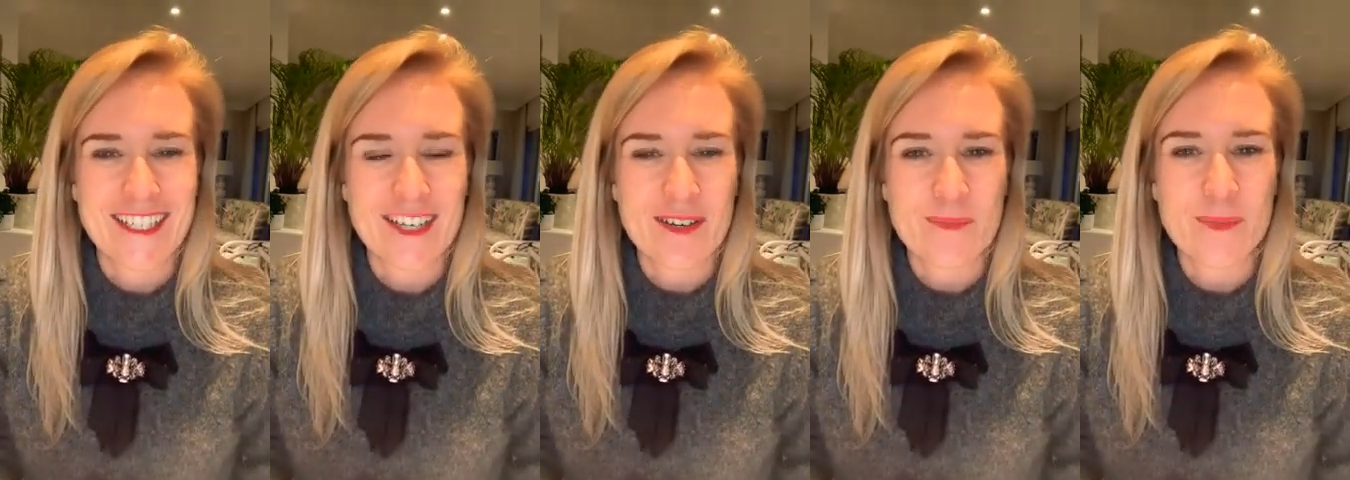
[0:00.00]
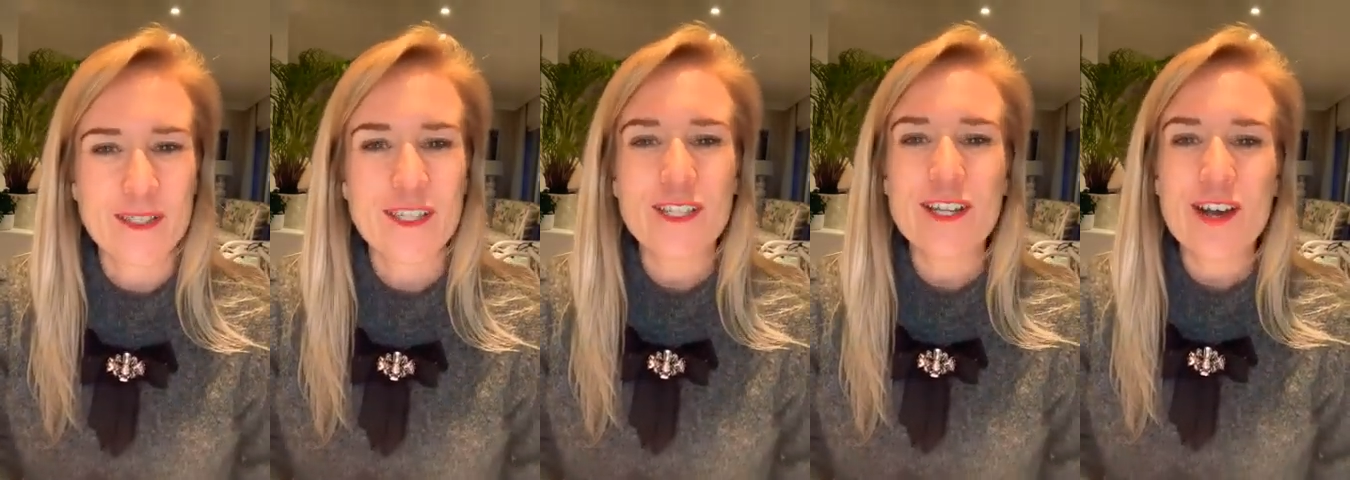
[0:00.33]
But
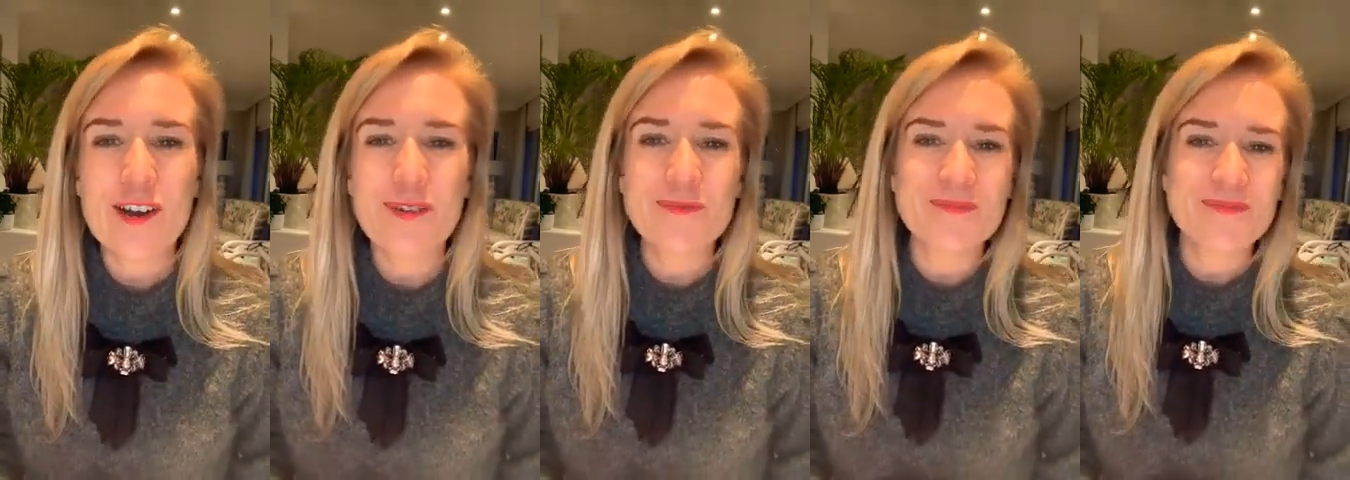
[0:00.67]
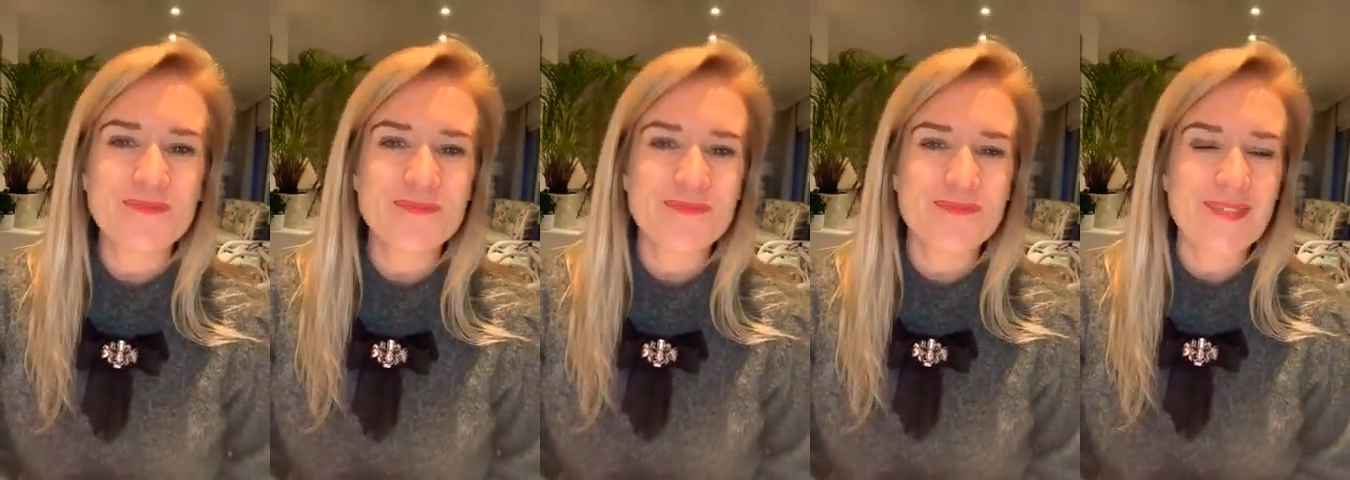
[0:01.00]

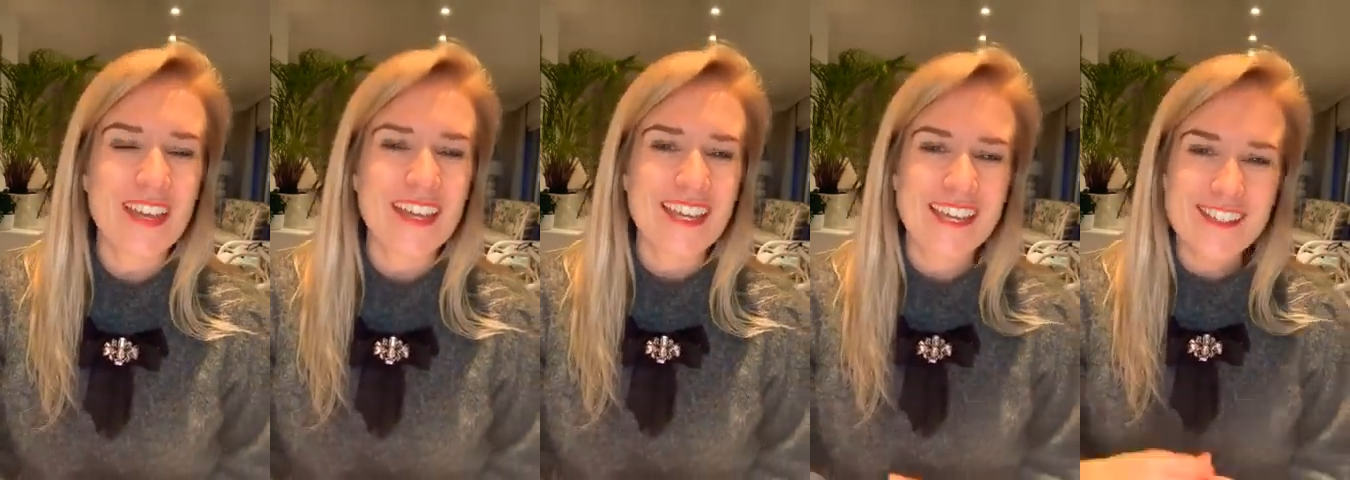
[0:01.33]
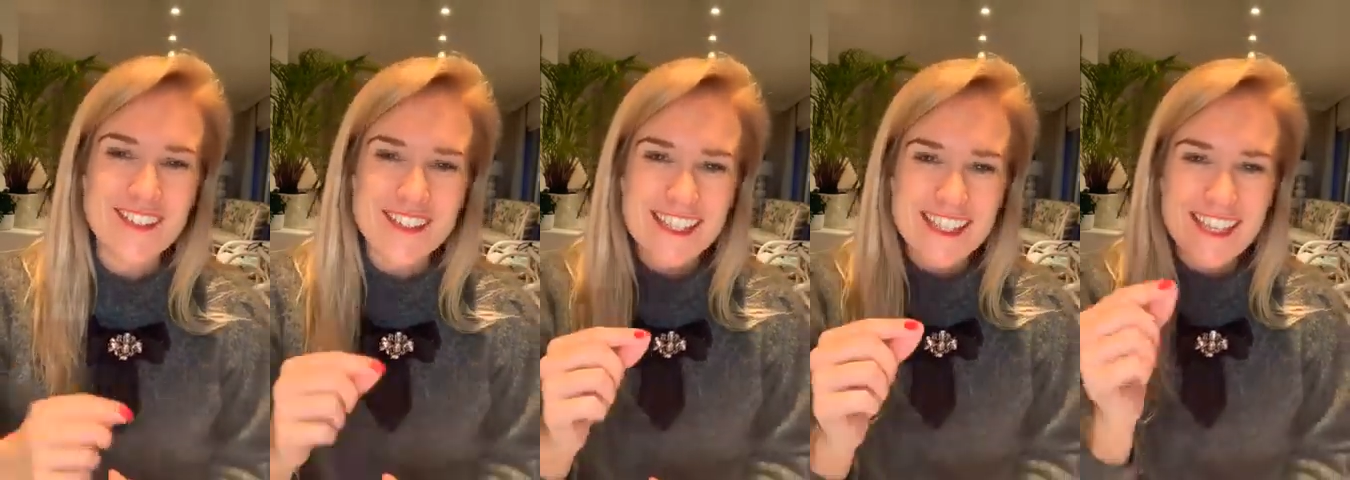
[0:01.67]
here's
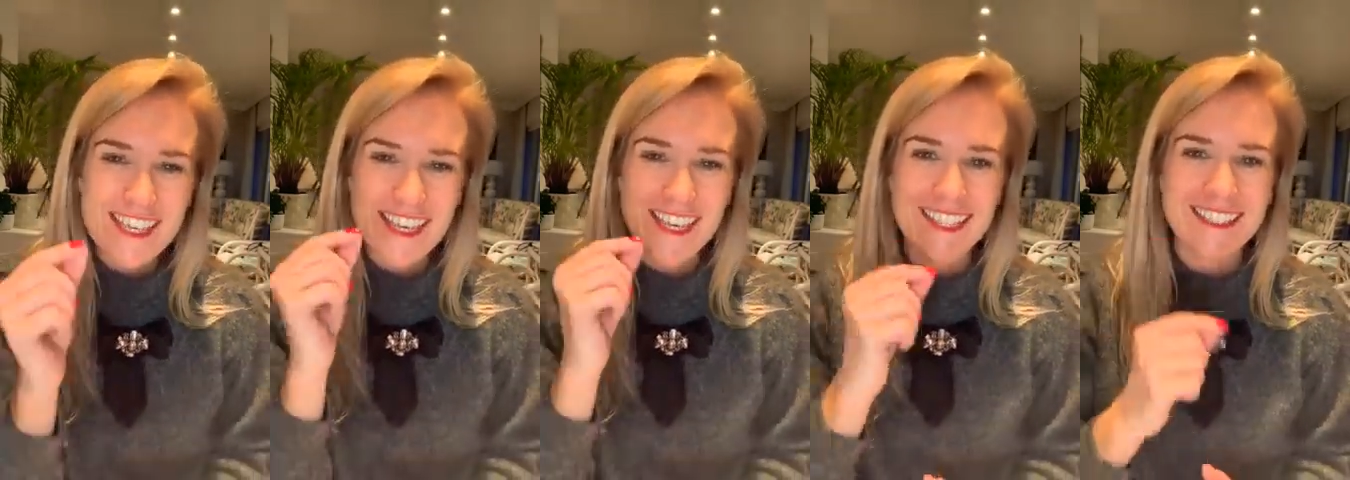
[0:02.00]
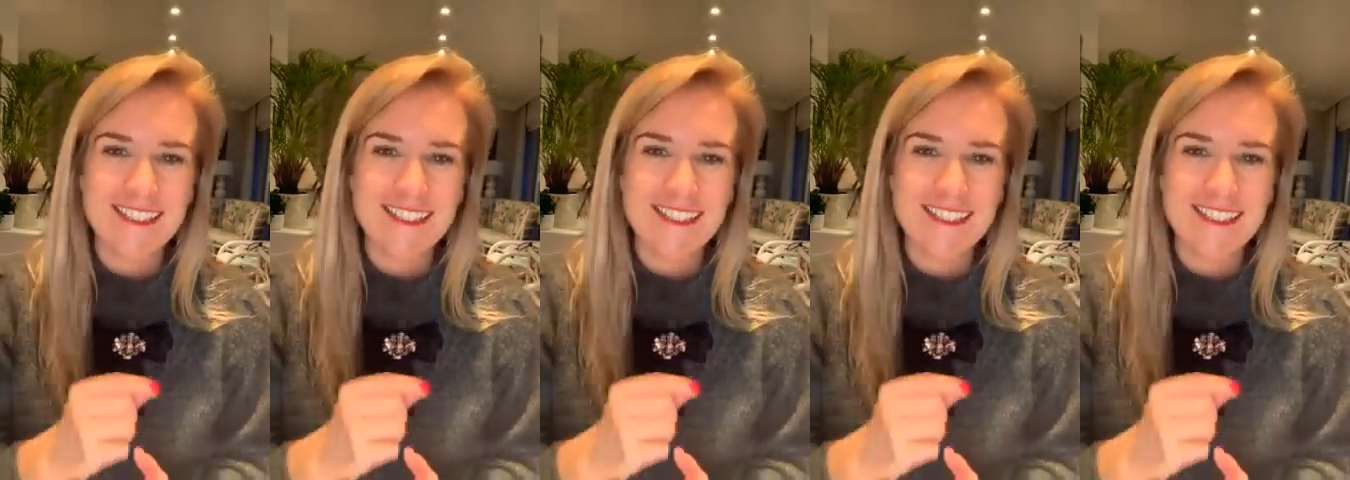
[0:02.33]
the thing.